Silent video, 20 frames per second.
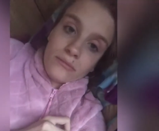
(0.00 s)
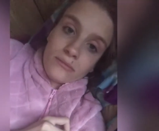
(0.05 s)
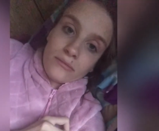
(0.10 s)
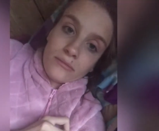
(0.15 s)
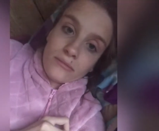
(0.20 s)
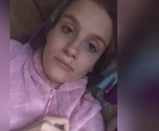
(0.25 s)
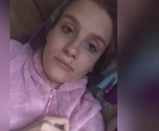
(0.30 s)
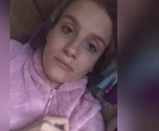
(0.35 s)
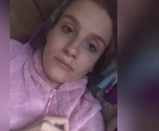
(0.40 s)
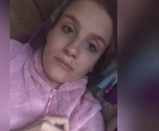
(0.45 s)

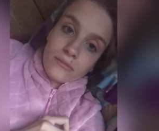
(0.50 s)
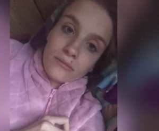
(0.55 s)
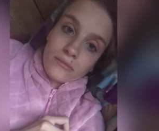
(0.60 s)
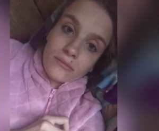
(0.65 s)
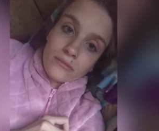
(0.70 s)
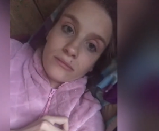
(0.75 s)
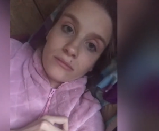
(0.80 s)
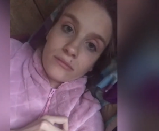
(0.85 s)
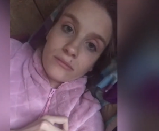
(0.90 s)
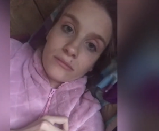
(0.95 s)

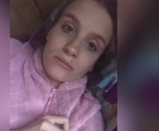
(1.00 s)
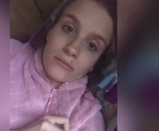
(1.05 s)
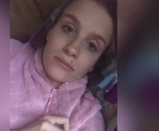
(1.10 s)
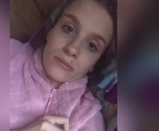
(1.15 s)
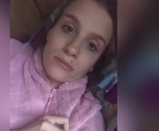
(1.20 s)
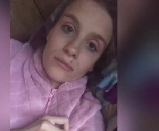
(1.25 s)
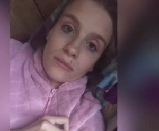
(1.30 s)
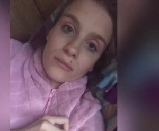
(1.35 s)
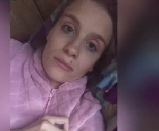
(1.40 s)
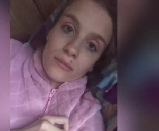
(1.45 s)

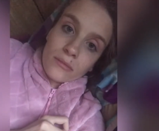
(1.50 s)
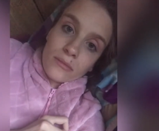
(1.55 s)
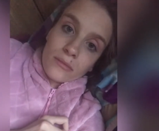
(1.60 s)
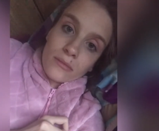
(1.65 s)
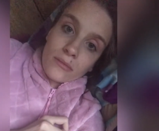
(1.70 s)
(silence)